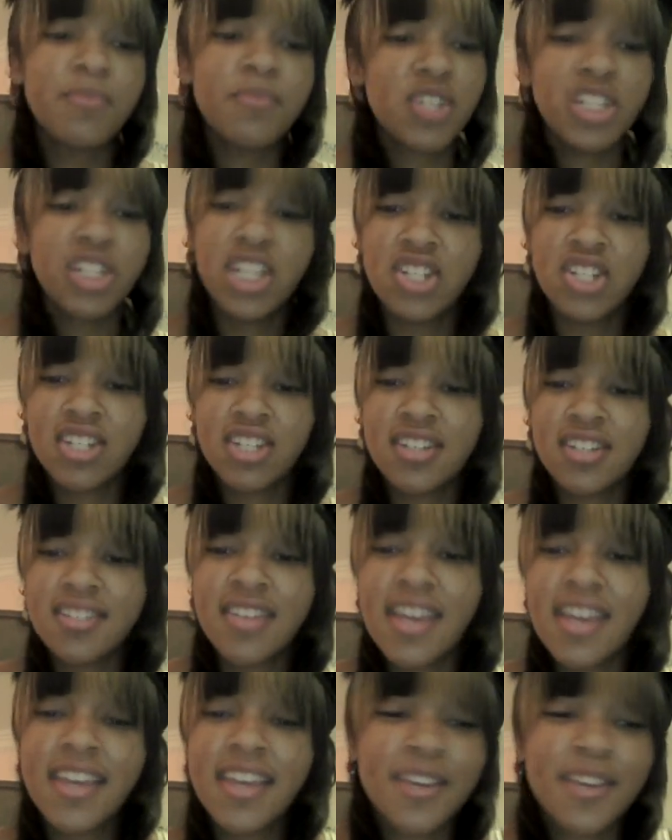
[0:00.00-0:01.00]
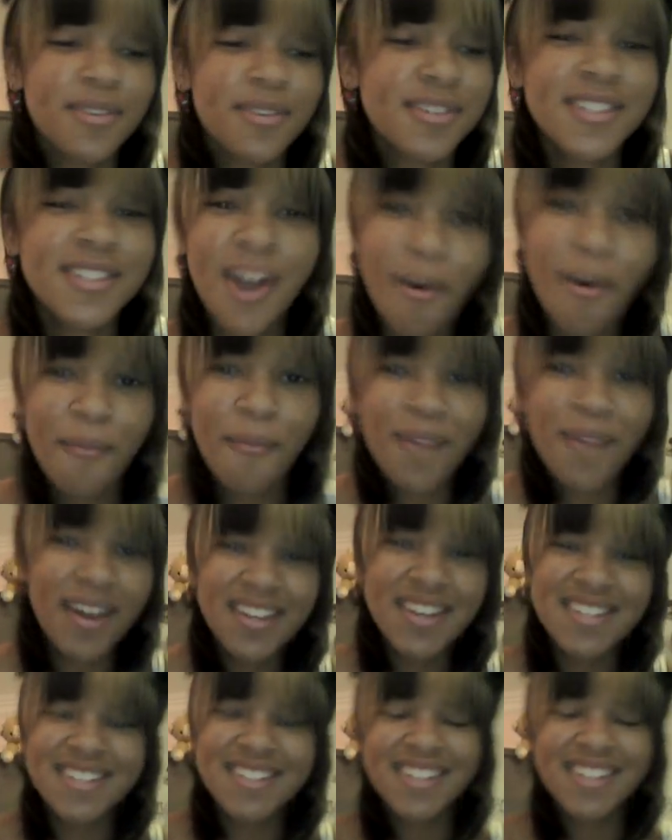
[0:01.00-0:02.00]
delicious. Thank you so
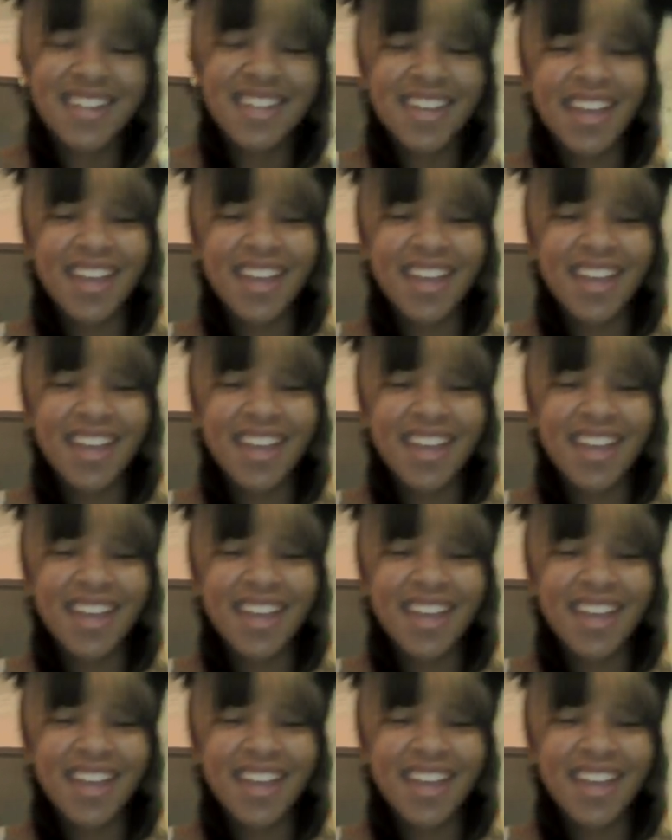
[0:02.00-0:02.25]
much.